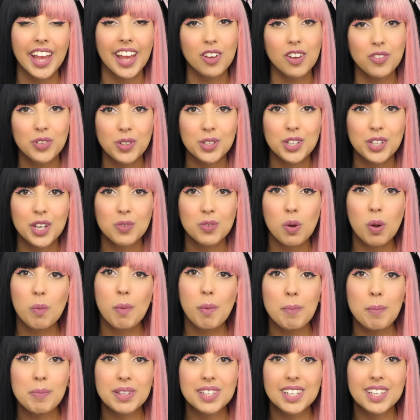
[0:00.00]
If you did,
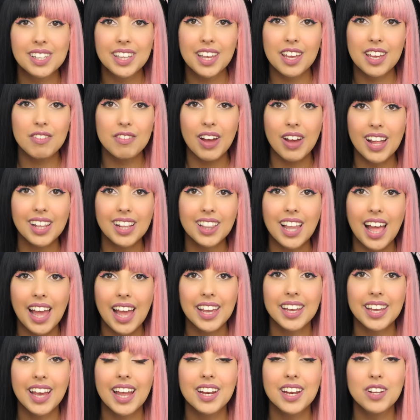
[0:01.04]
remember to leave a
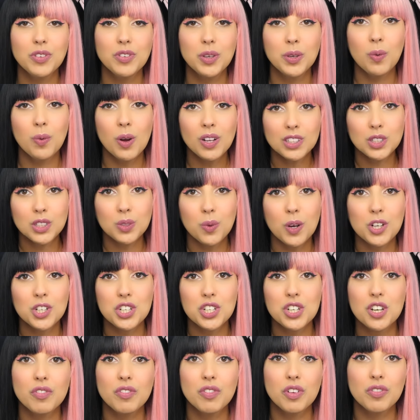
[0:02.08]
like and if you want to watch
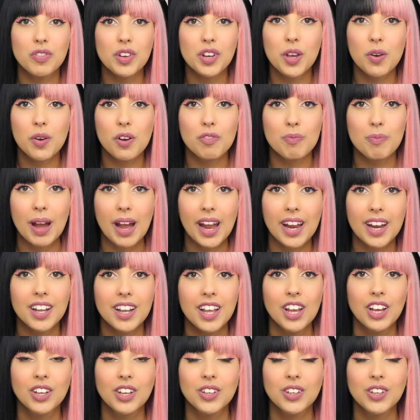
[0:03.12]
another video of mine,